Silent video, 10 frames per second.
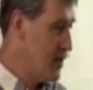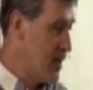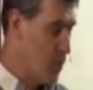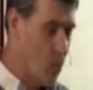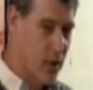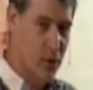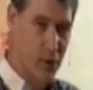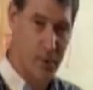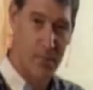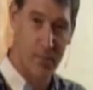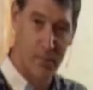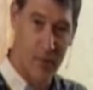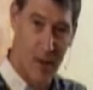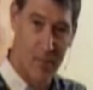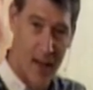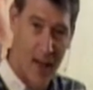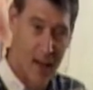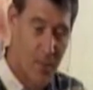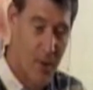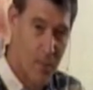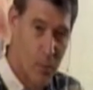that one could someday come up